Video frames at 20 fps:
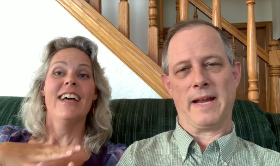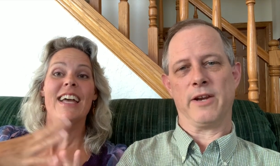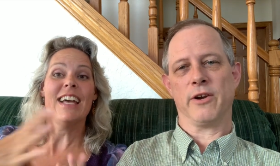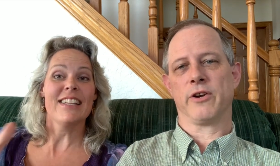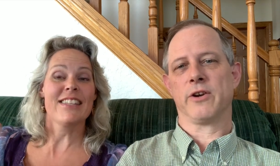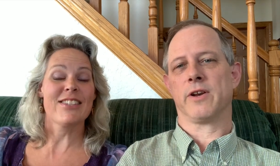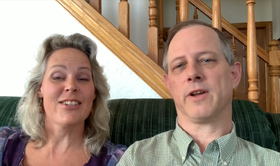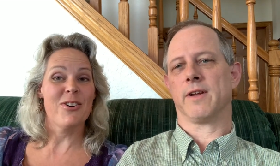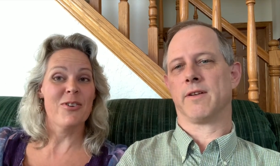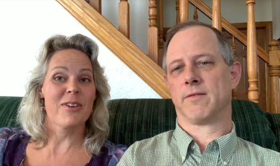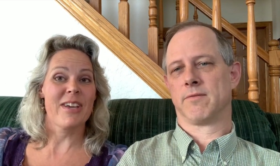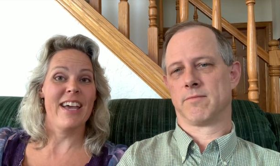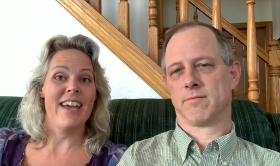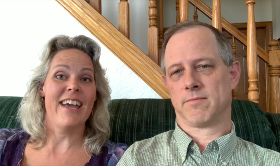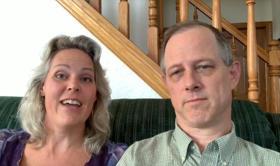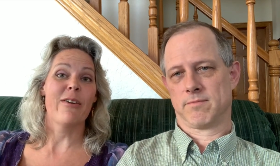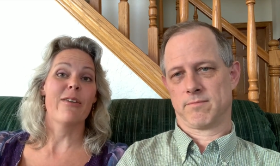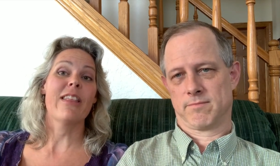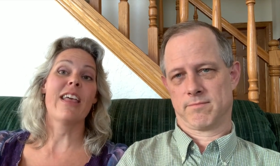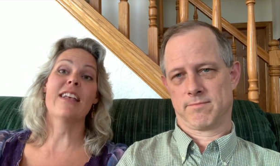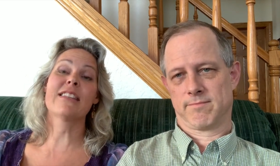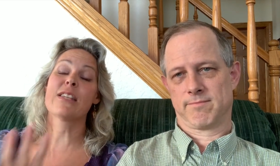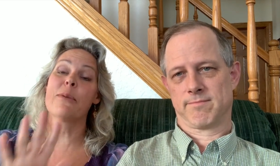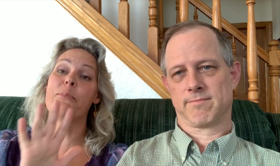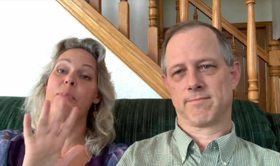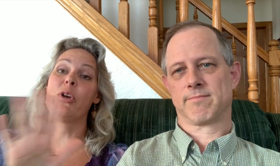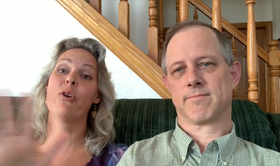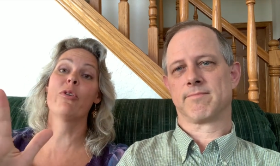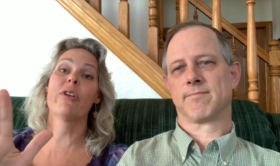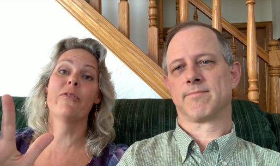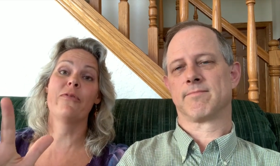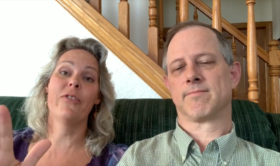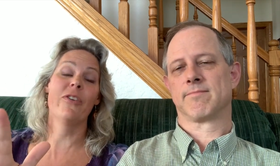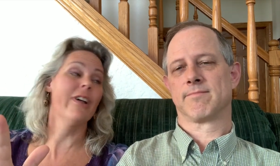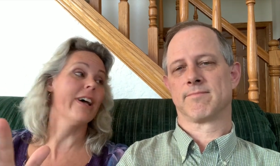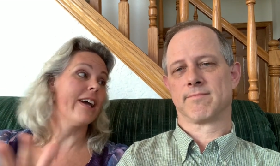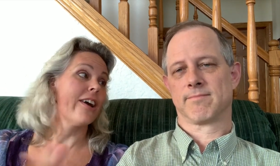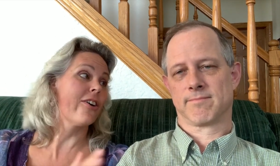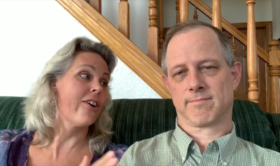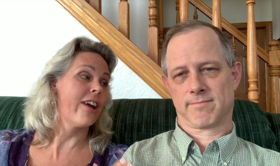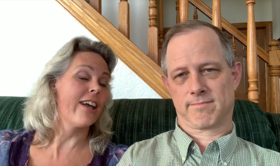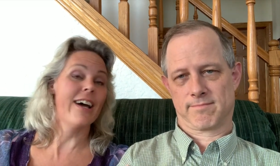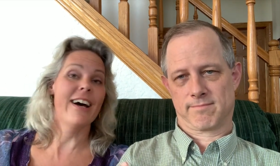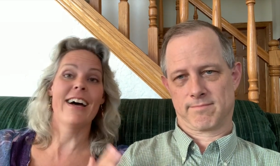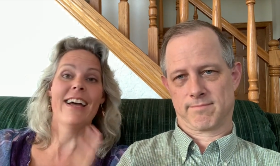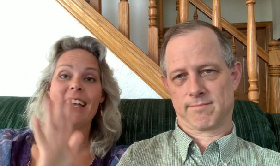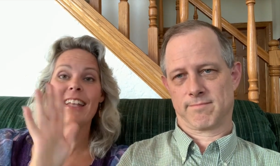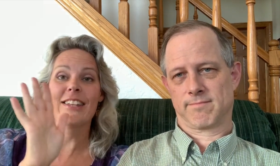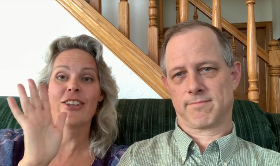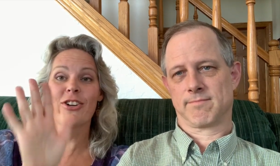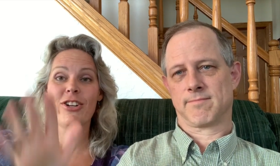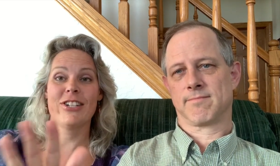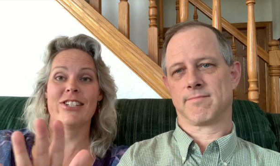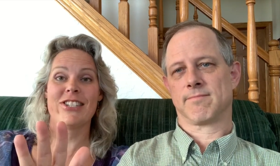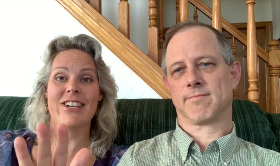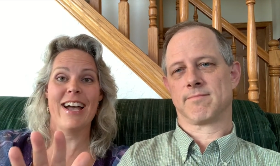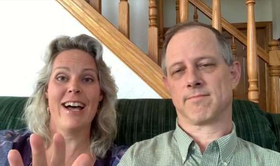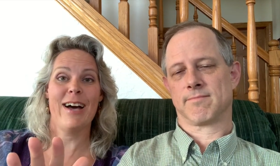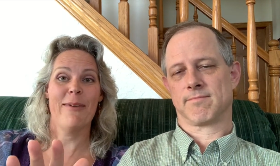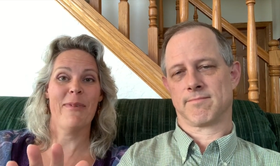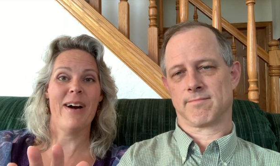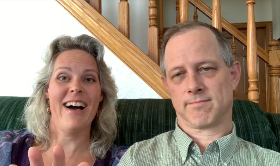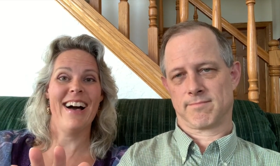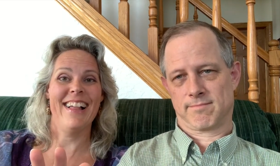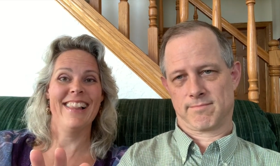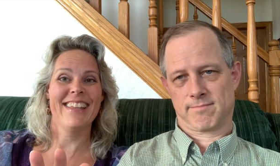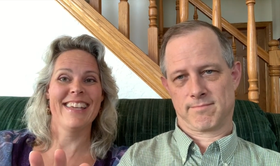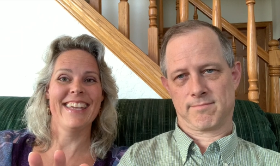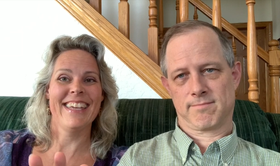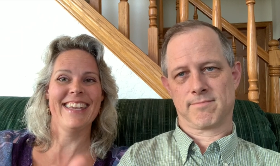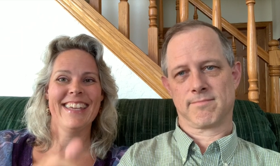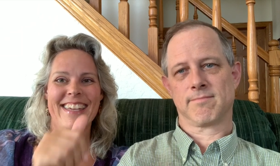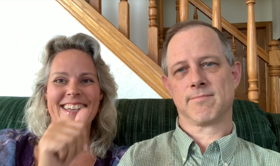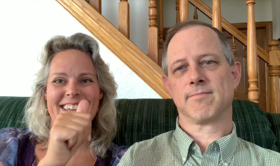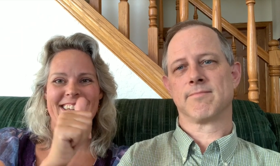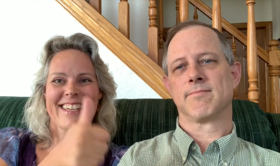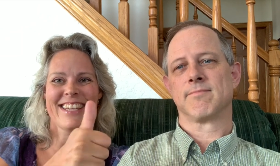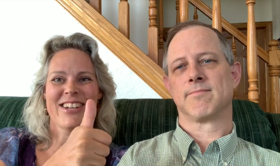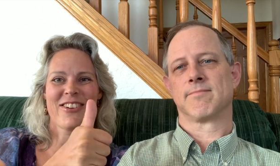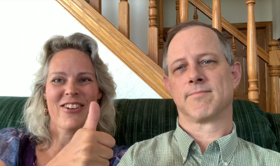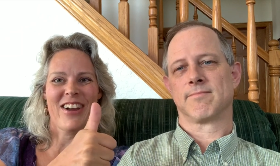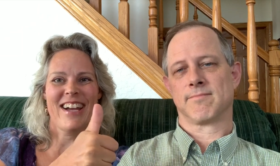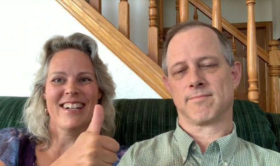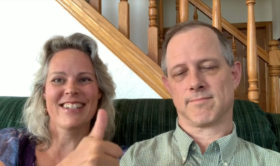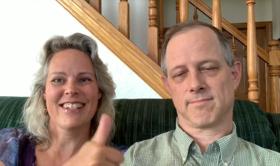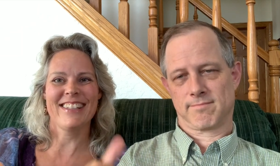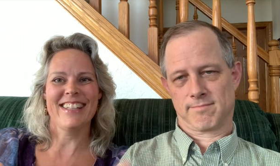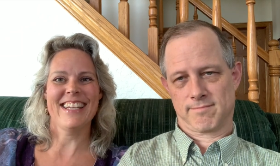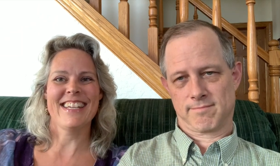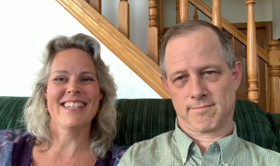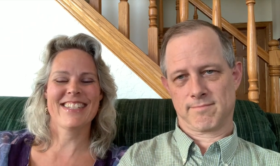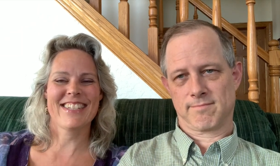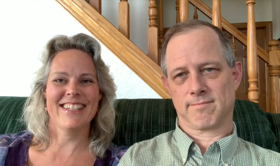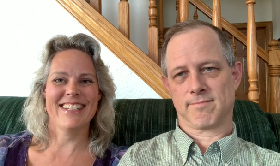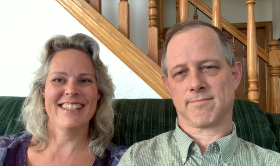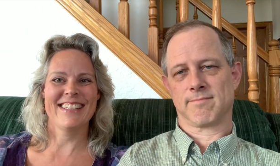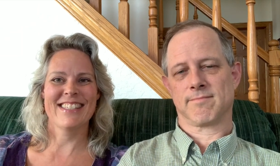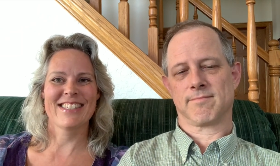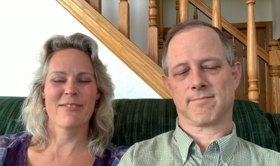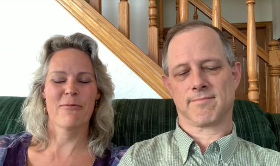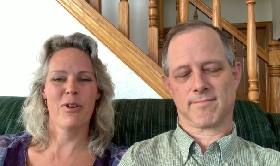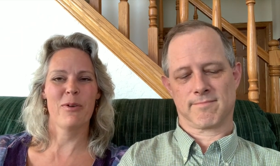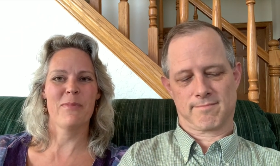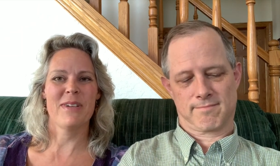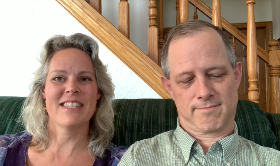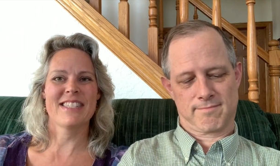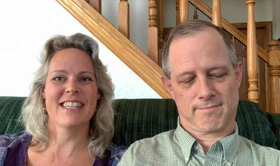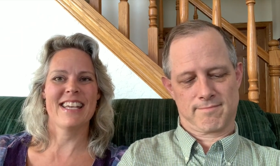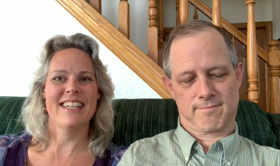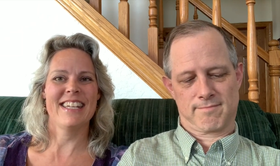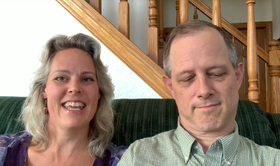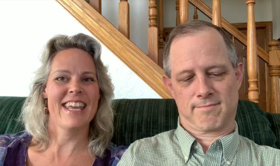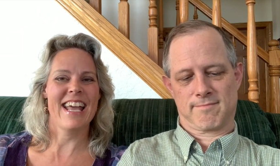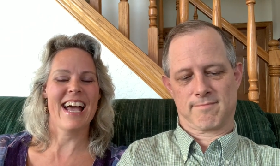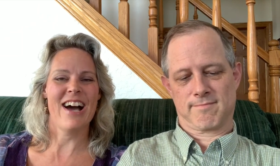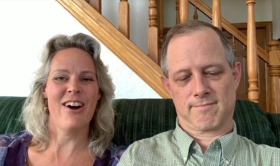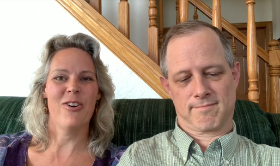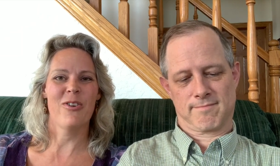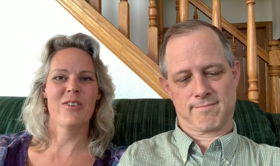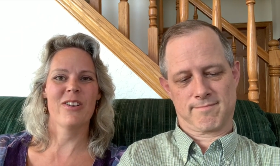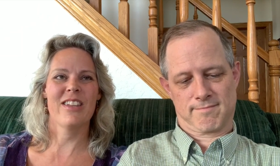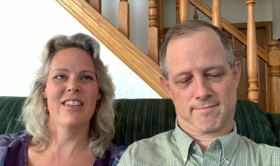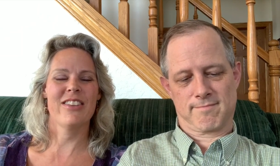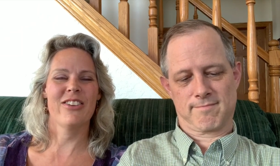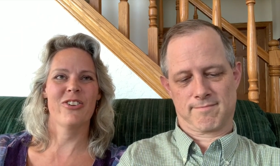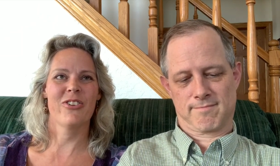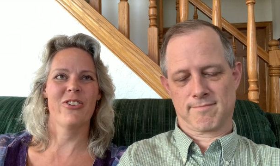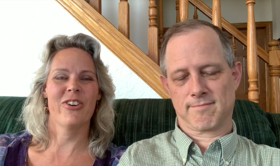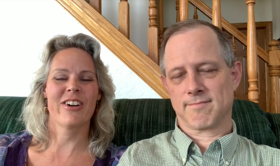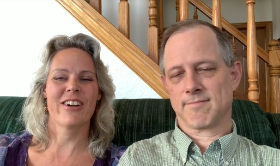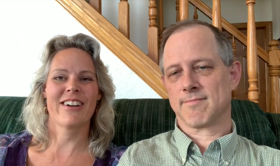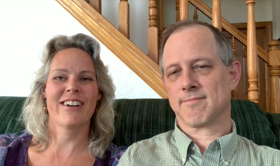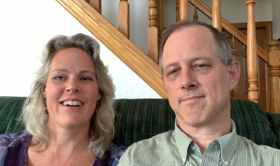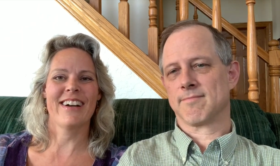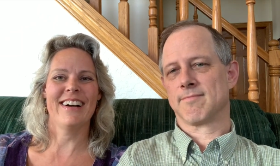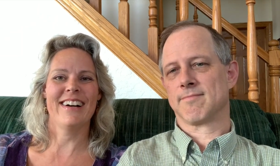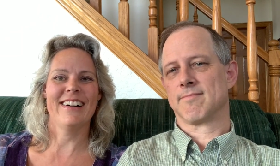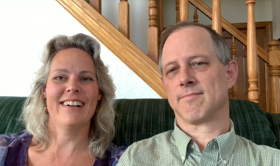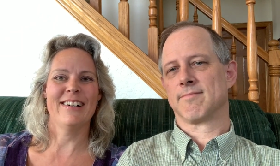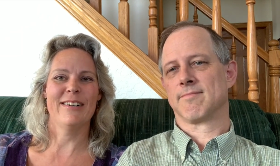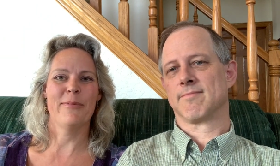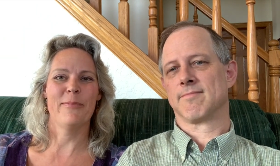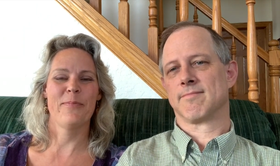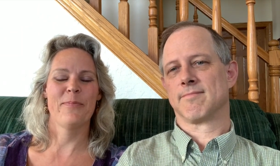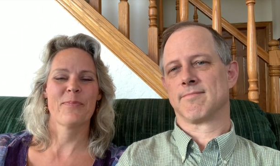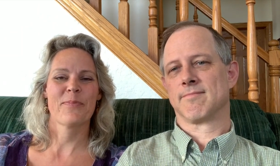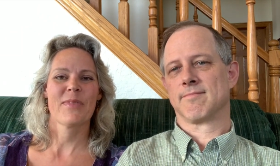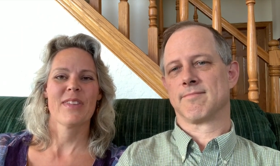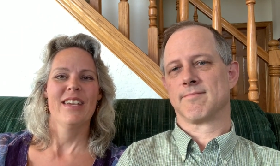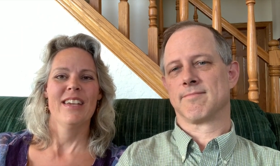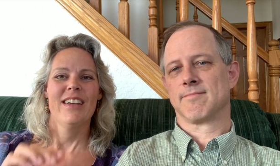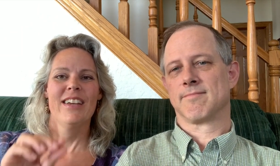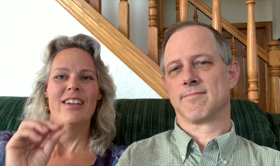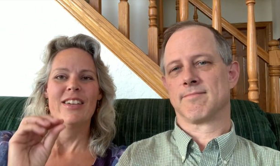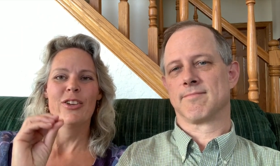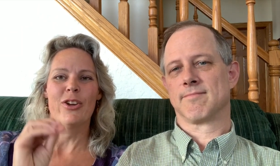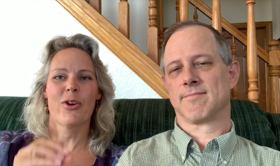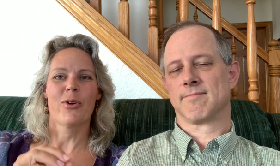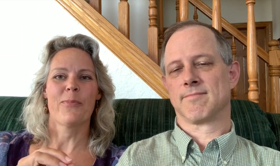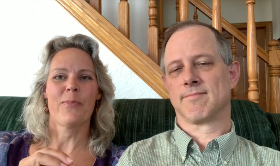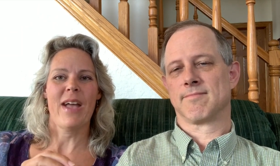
Speaker 1: It's, it's okay. It's a beautiful area, and good job, Ollie. Congratulations. We'll be sending out your, um, your